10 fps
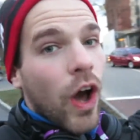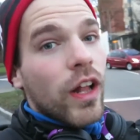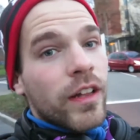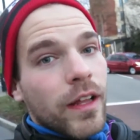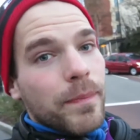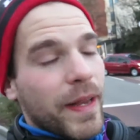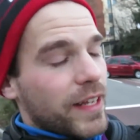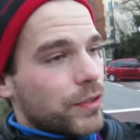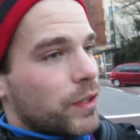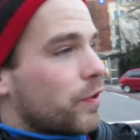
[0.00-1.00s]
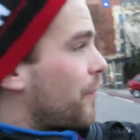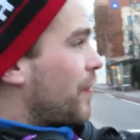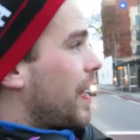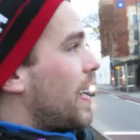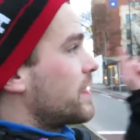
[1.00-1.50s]
all pedestrian
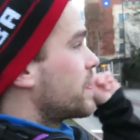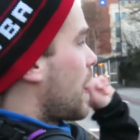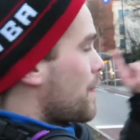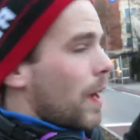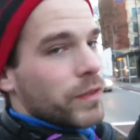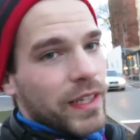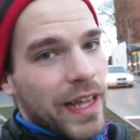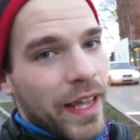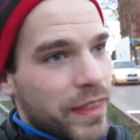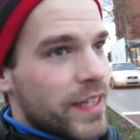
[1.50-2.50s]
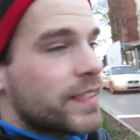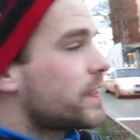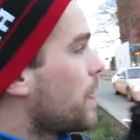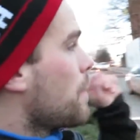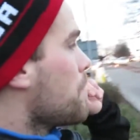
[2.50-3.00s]
traffic lights are mounted like
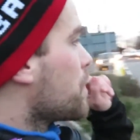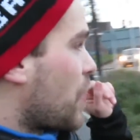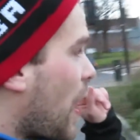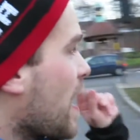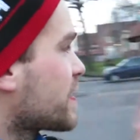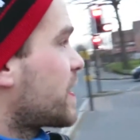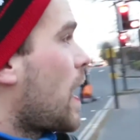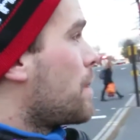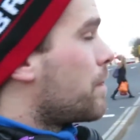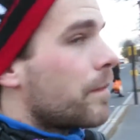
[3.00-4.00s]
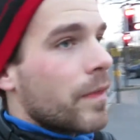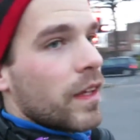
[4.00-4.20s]
this. There are some